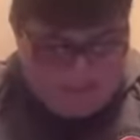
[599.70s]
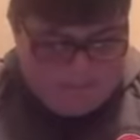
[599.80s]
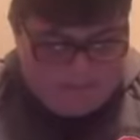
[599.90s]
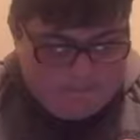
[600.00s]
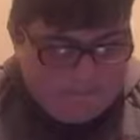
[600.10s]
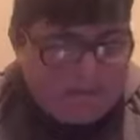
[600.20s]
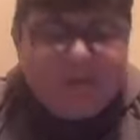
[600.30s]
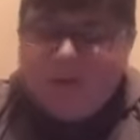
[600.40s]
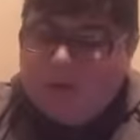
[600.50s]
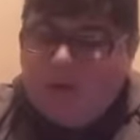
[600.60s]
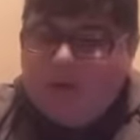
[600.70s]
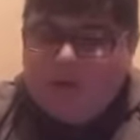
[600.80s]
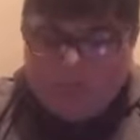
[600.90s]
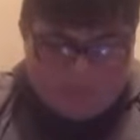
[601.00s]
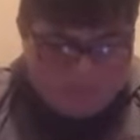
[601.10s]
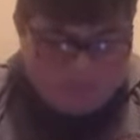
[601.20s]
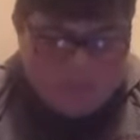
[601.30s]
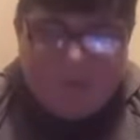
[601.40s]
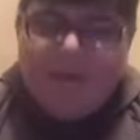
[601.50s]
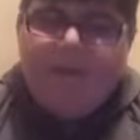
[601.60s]
Fans are good, so I'm
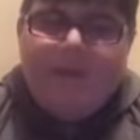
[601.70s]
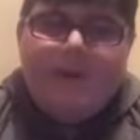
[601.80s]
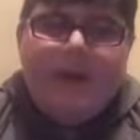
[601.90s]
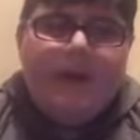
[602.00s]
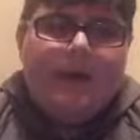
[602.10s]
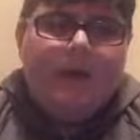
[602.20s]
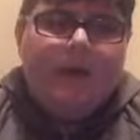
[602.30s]
going to give them a